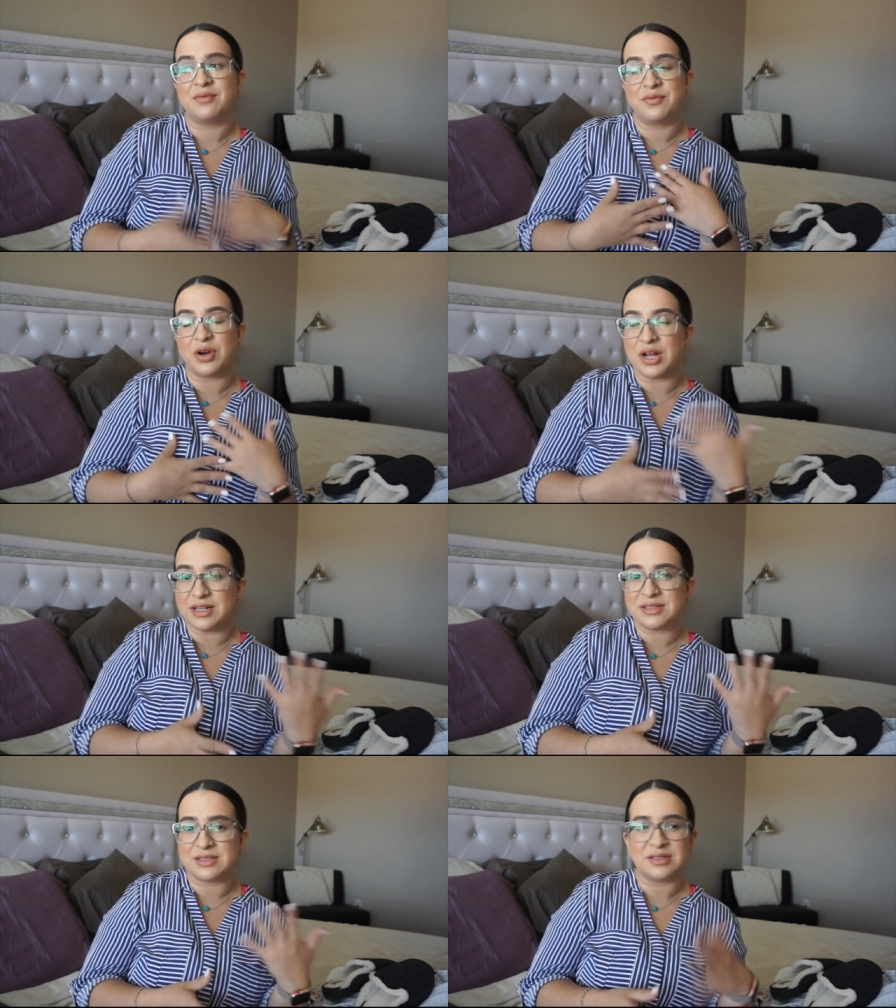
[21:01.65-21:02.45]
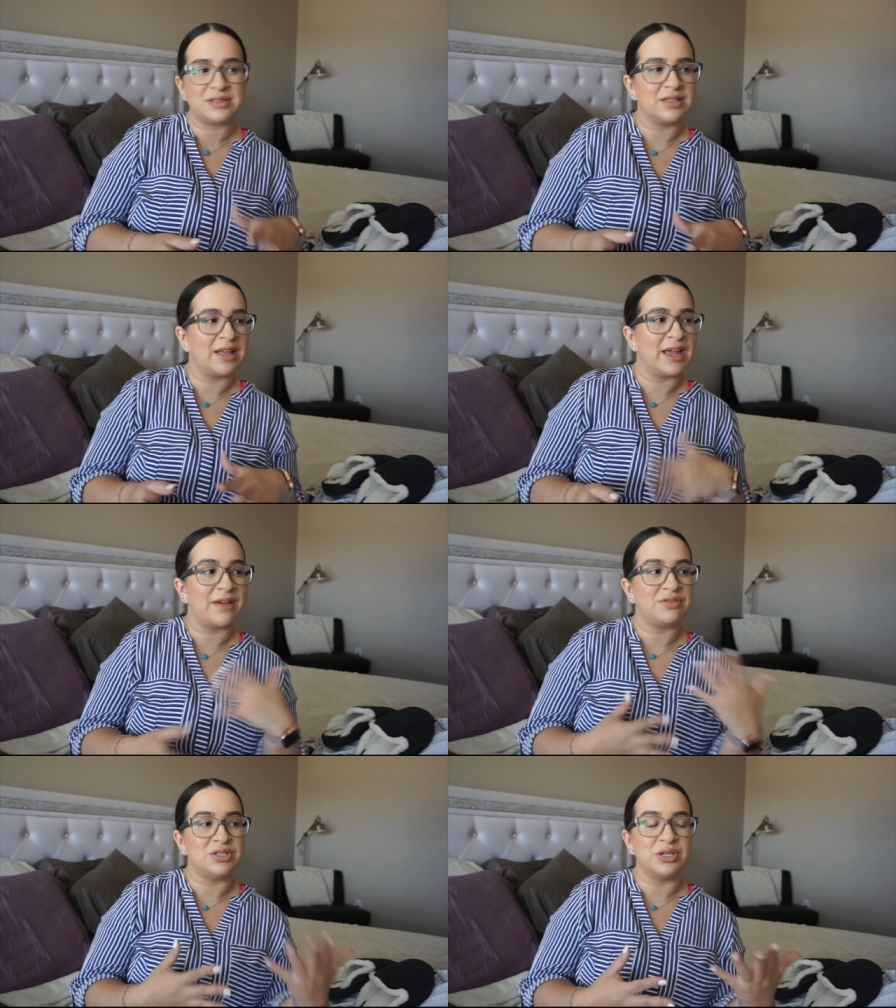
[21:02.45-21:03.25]
for us to like
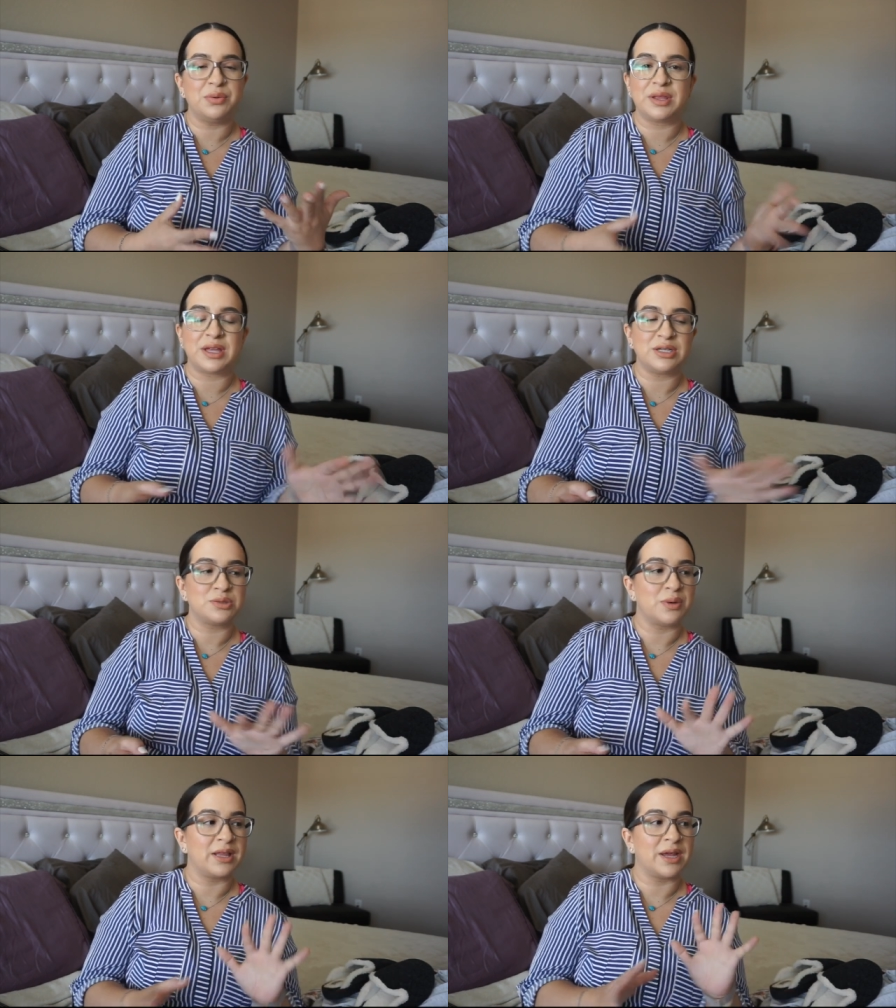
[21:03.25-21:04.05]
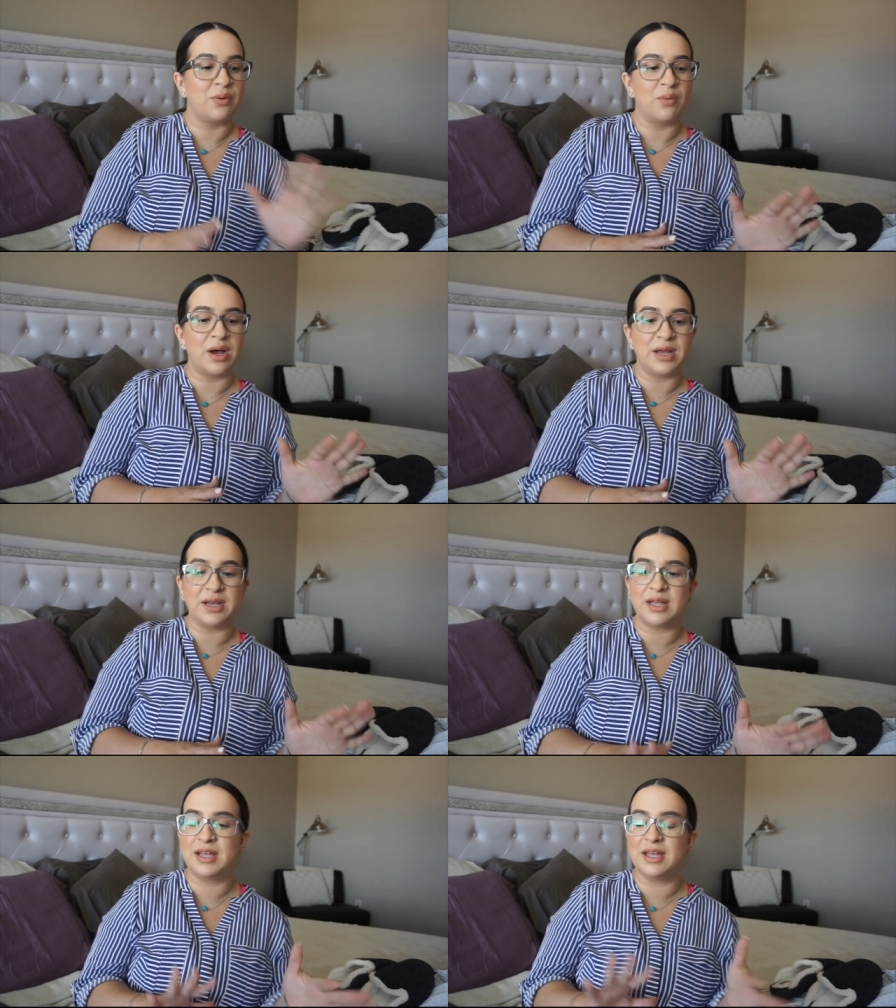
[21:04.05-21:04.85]
have to deal with. I just want like one